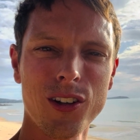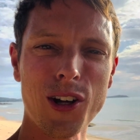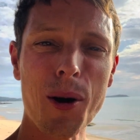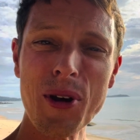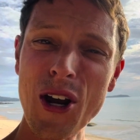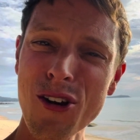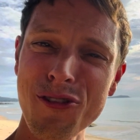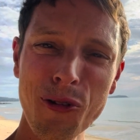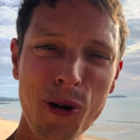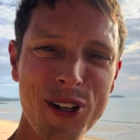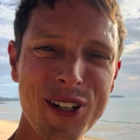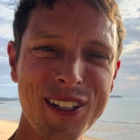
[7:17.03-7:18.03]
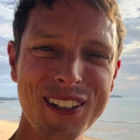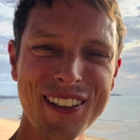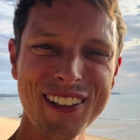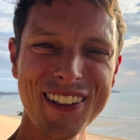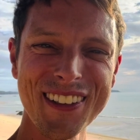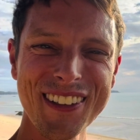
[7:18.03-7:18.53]
I'm here for you.
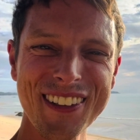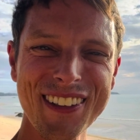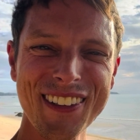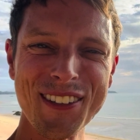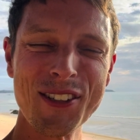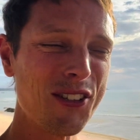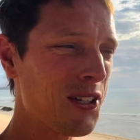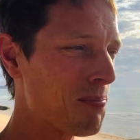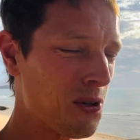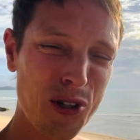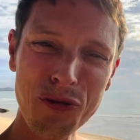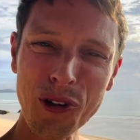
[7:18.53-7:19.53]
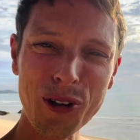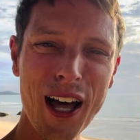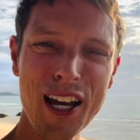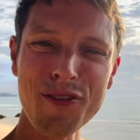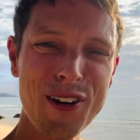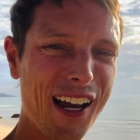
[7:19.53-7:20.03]
This is a beautiful
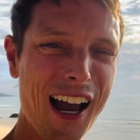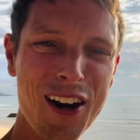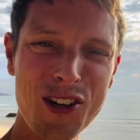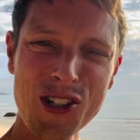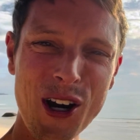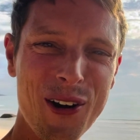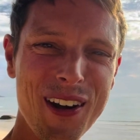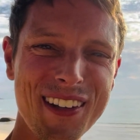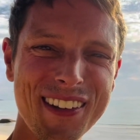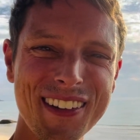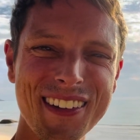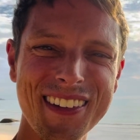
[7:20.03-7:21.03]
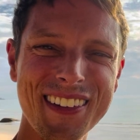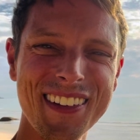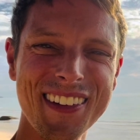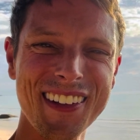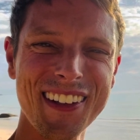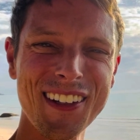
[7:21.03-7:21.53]
life and I got to share it.
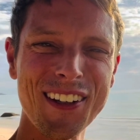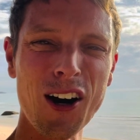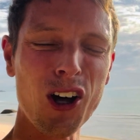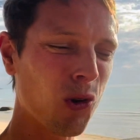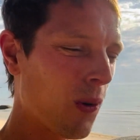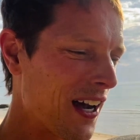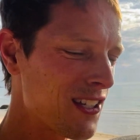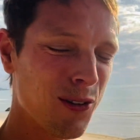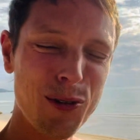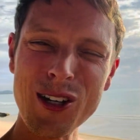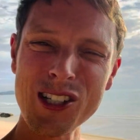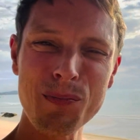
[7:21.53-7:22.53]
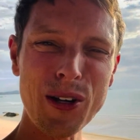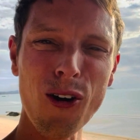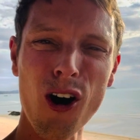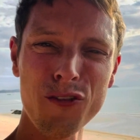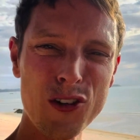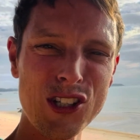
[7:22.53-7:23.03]
Otherwise, it would just be
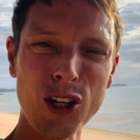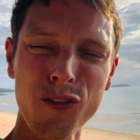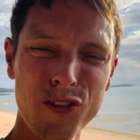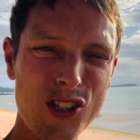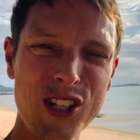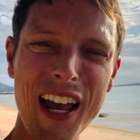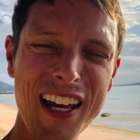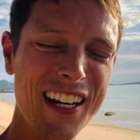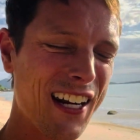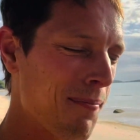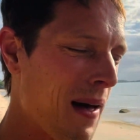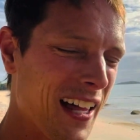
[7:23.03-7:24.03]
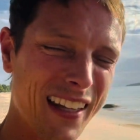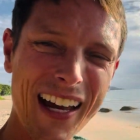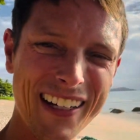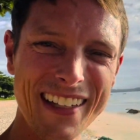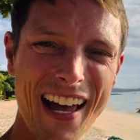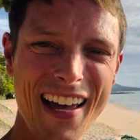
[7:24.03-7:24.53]
all for selfish gain, and I'm not
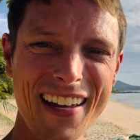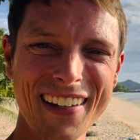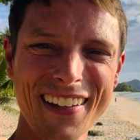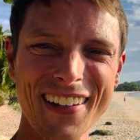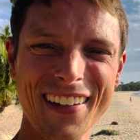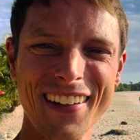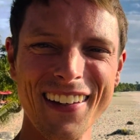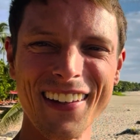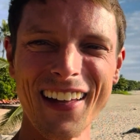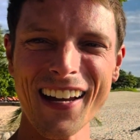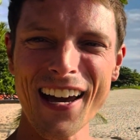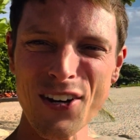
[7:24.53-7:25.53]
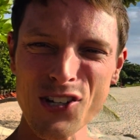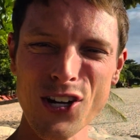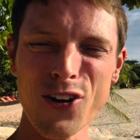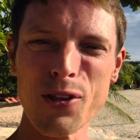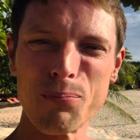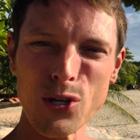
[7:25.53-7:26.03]
like that. I got to
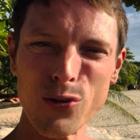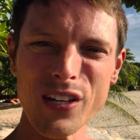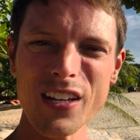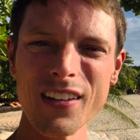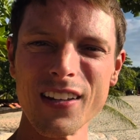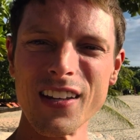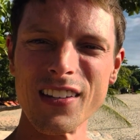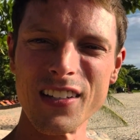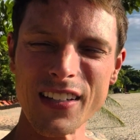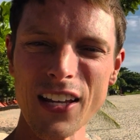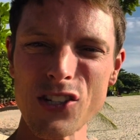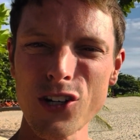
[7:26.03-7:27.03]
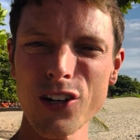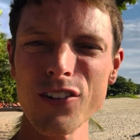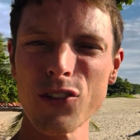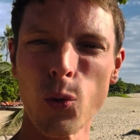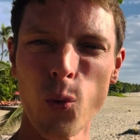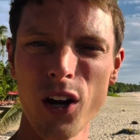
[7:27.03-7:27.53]
share the beauty, the nature,
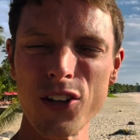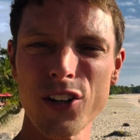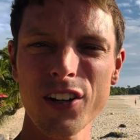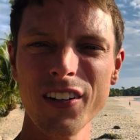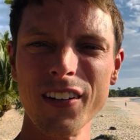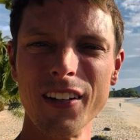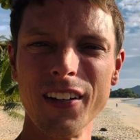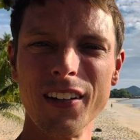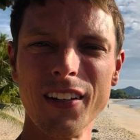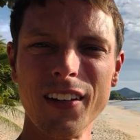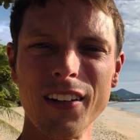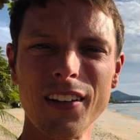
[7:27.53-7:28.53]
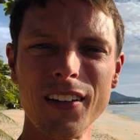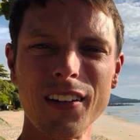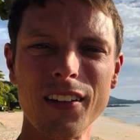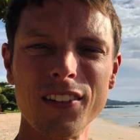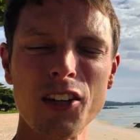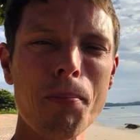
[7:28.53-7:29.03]
the wonder,
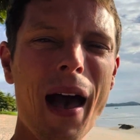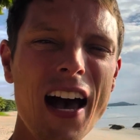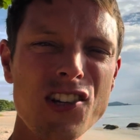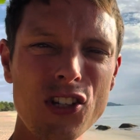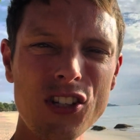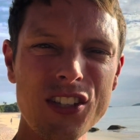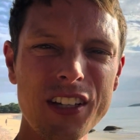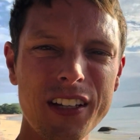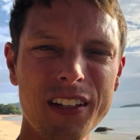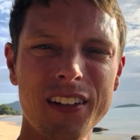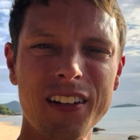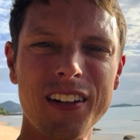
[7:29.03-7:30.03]
the majesty